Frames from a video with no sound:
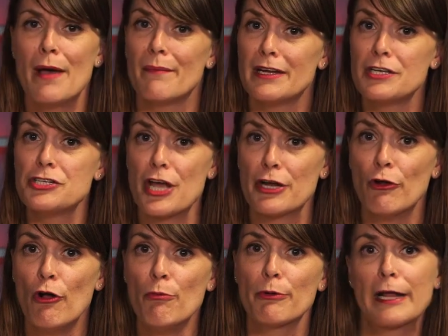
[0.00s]
But in
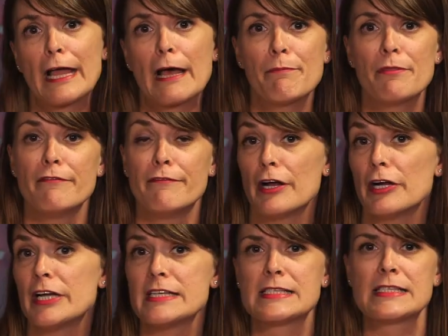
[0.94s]
general, bringing up the
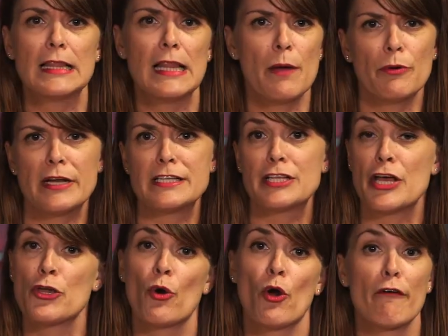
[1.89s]
various celebrities
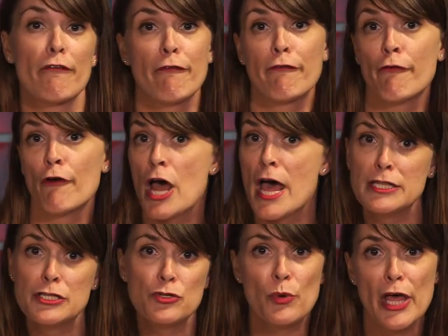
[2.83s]
that you're
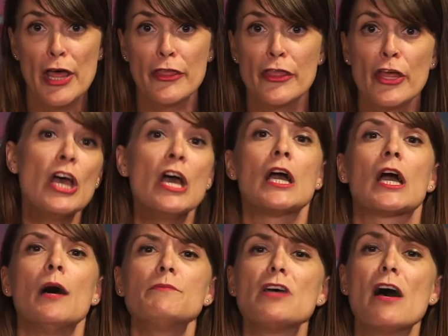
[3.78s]
friends with
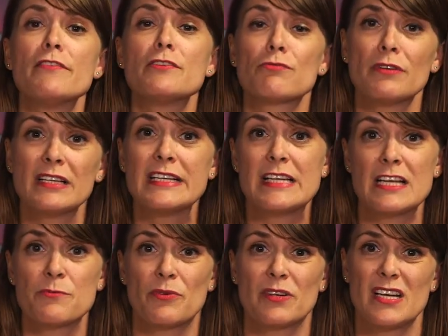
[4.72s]
comes off as really
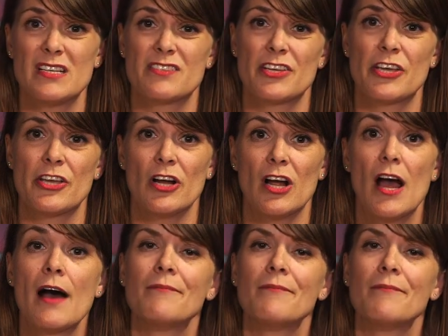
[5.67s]
desperate and insecure.